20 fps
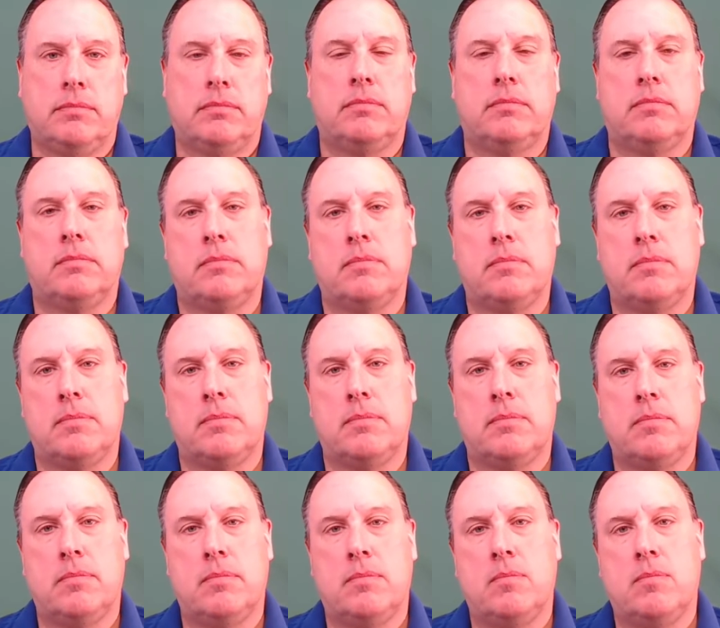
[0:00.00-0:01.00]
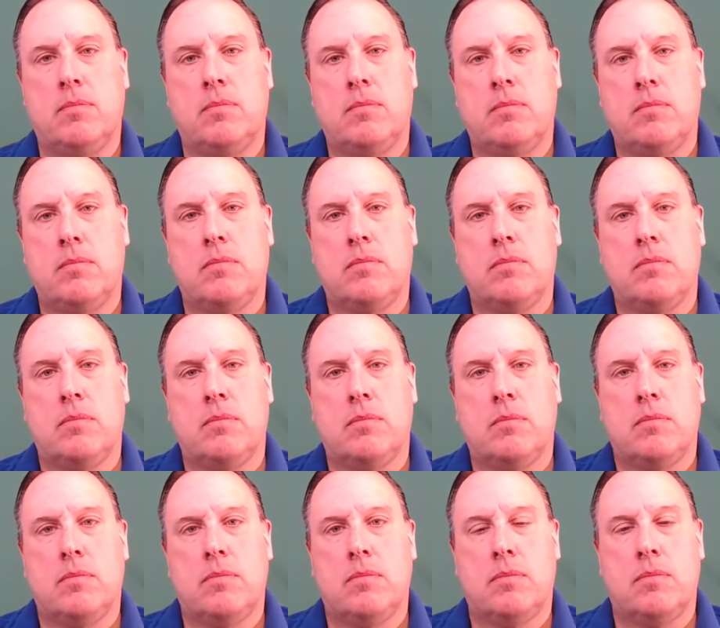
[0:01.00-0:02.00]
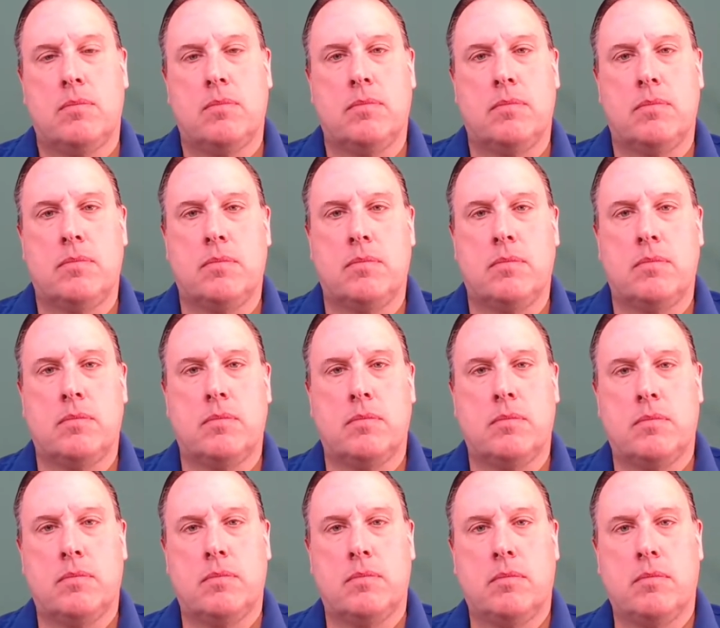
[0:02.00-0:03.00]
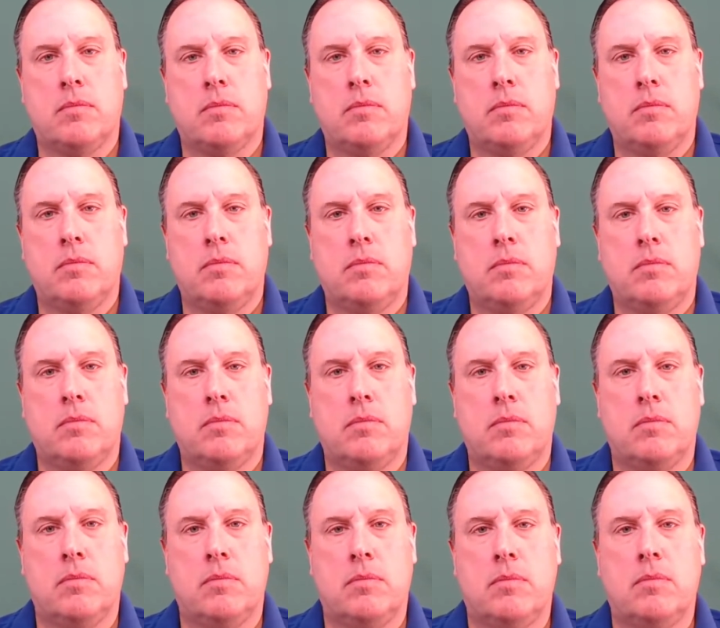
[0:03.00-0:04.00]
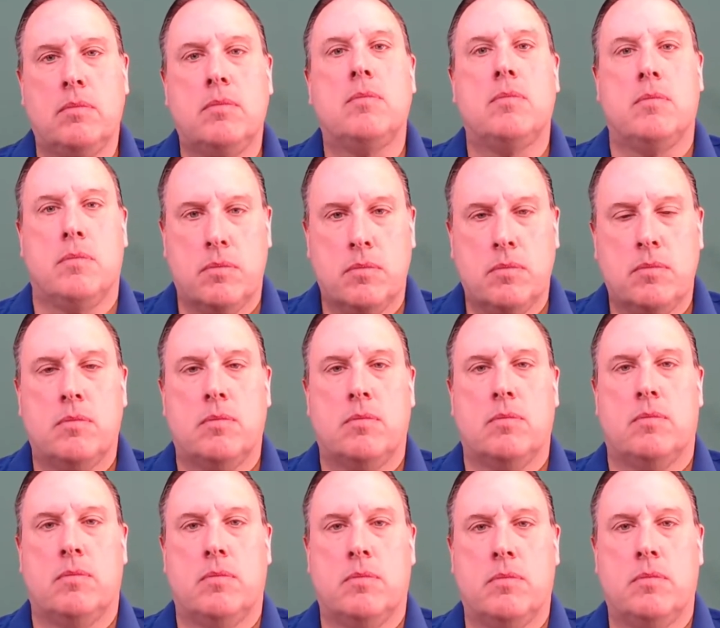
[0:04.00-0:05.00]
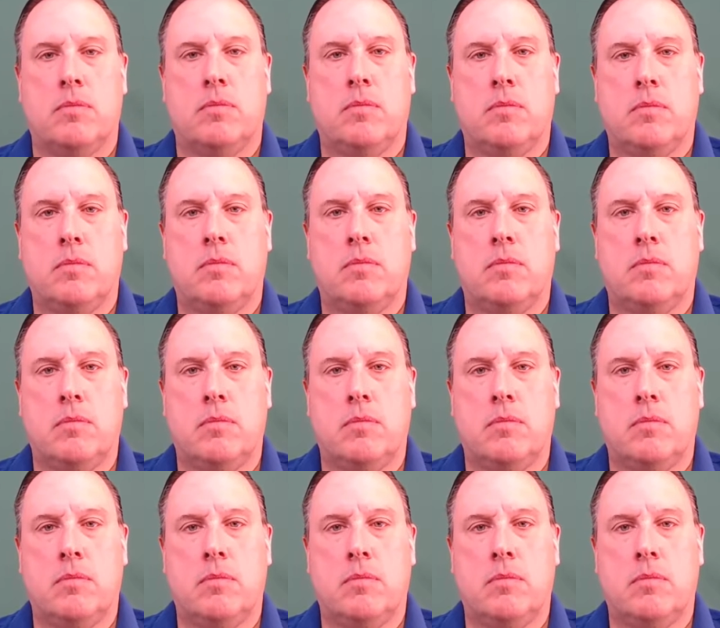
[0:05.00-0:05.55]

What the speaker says: (not speaking)